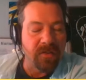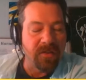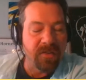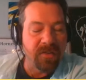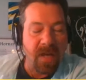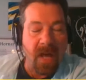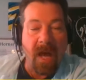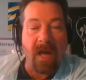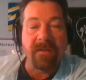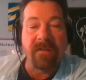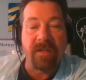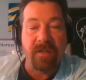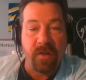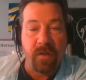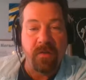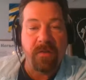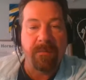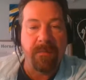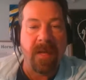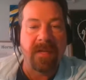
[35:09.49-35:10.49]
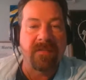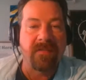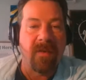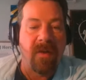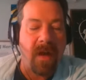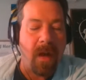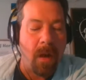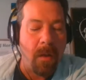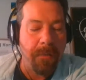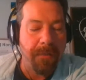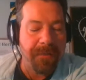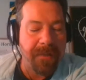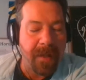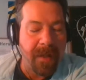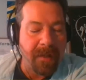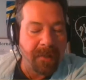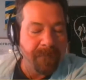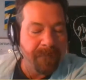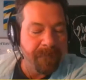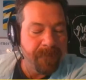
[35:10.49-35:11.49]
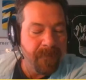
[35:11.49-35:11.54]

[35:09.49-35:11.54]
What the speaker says: Child and Youth Mental Health Day.